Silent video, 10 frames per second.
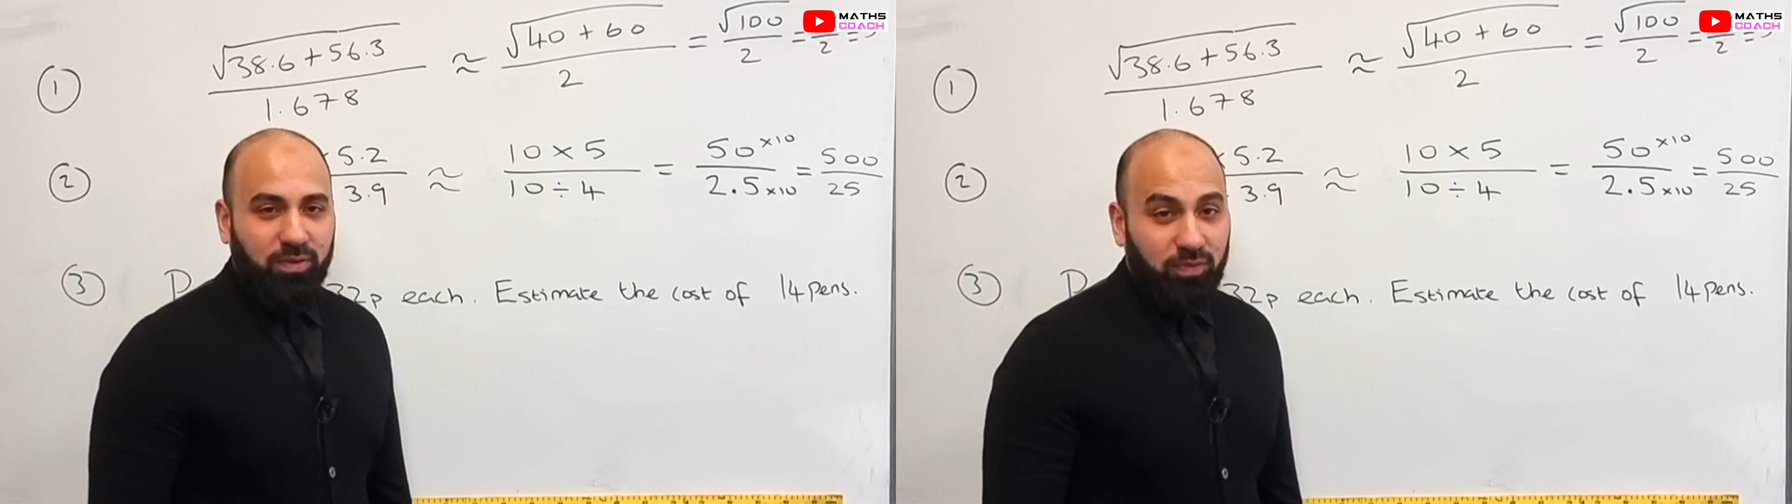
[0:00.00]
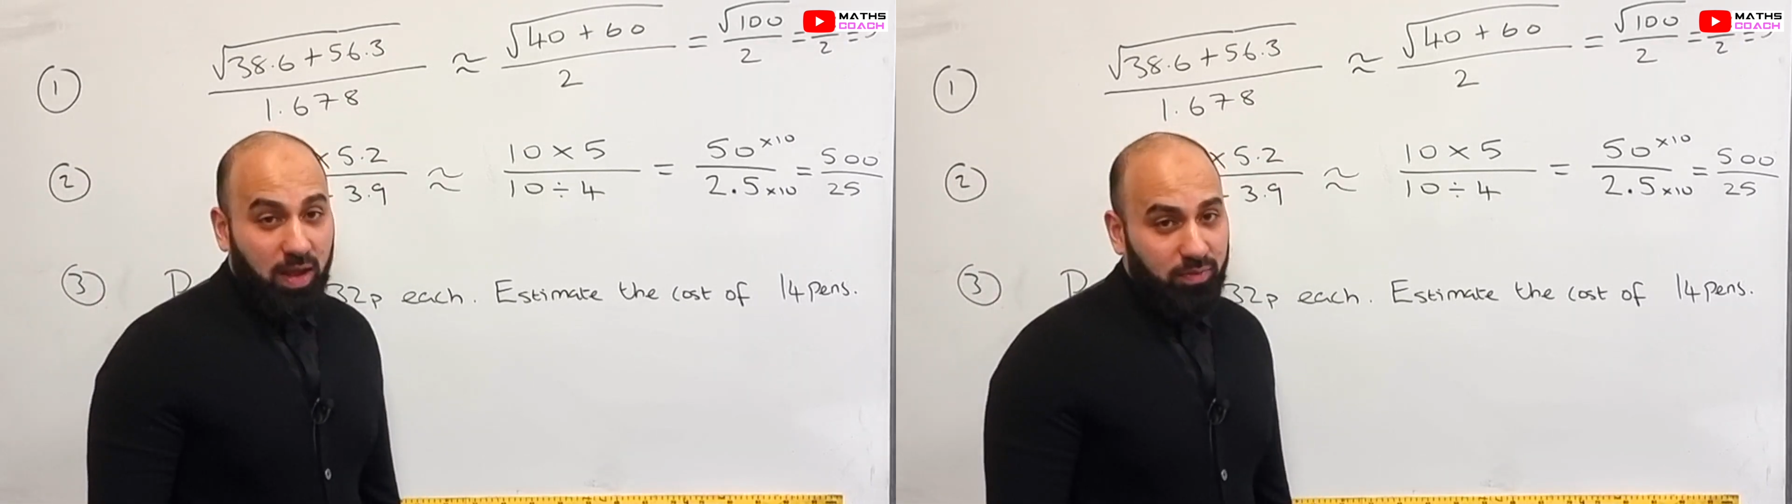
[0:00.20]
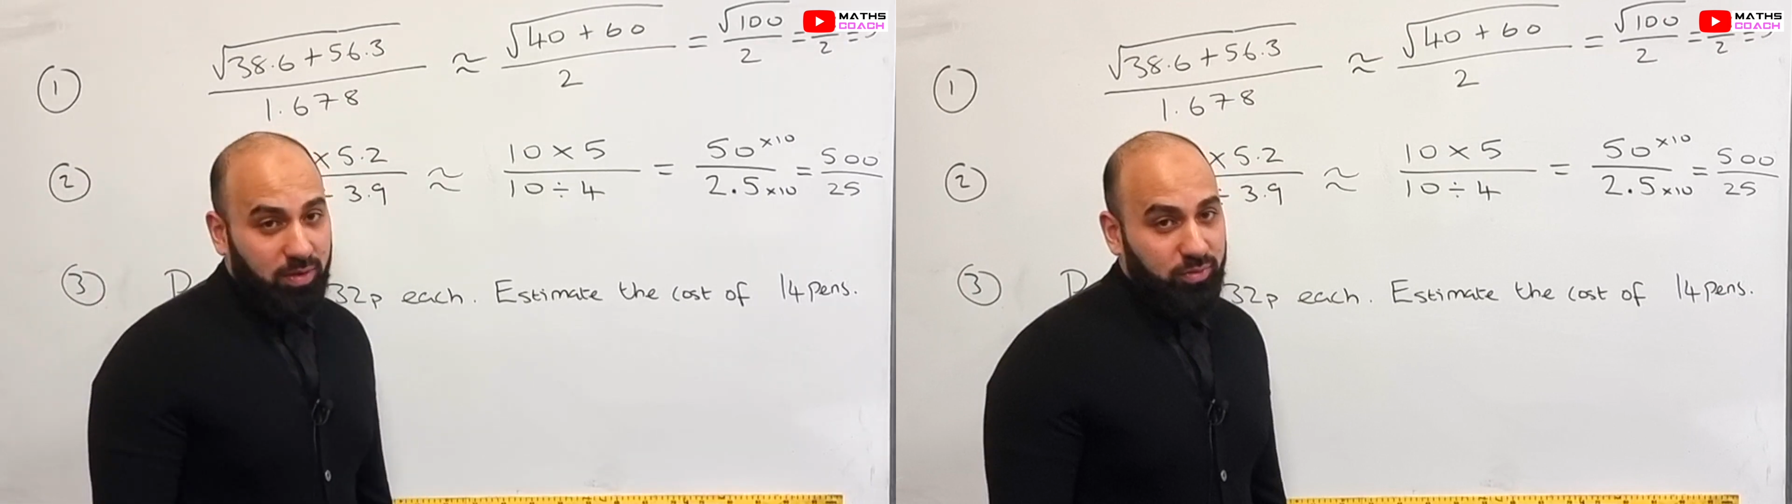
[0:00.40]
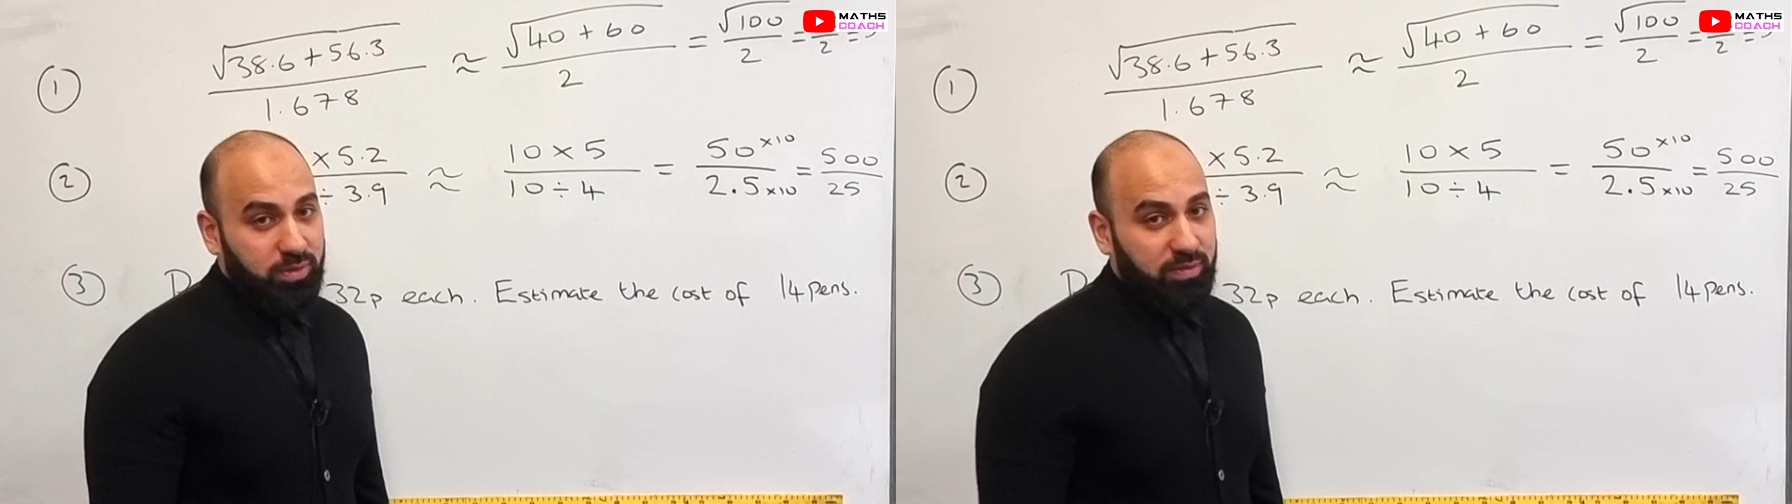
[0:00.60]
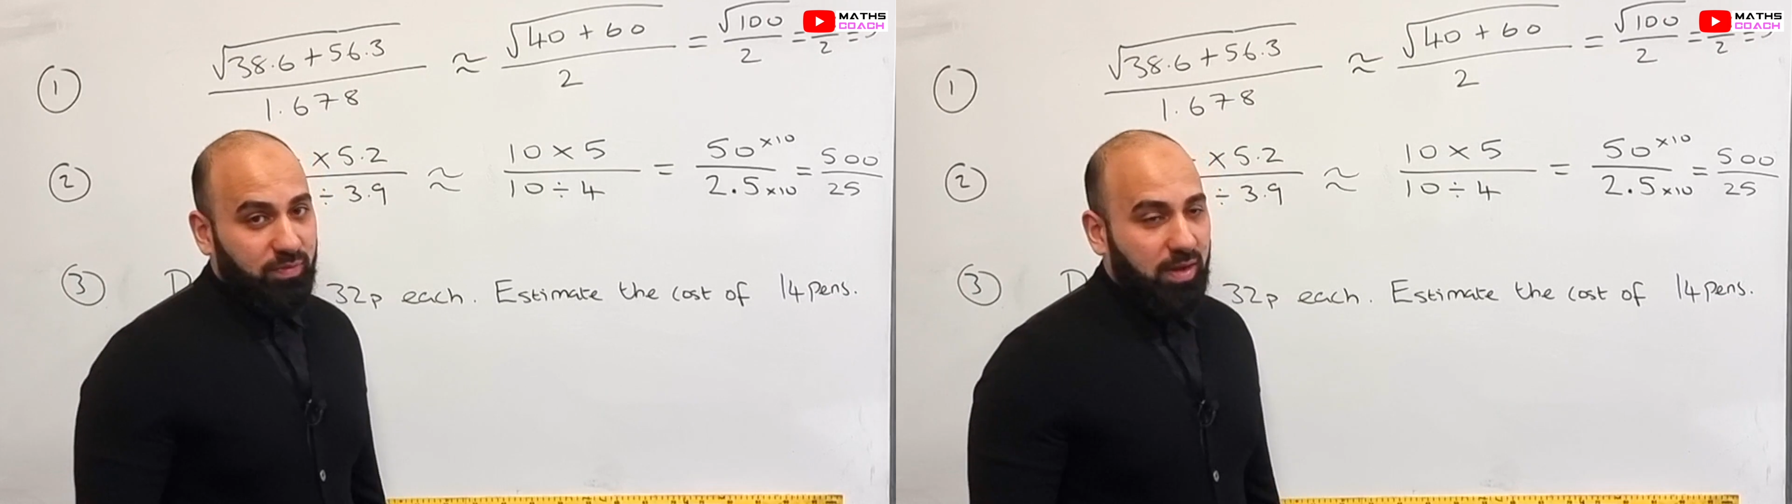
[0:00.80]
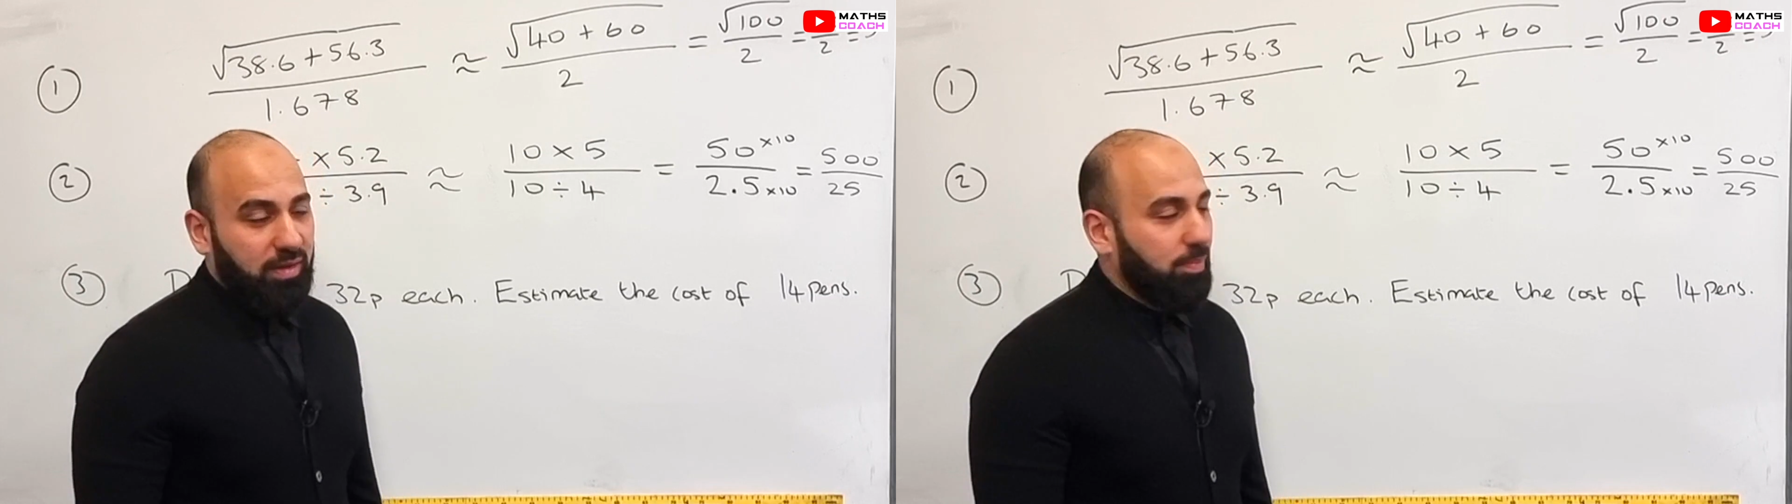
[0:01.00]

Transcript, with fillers: 500 divided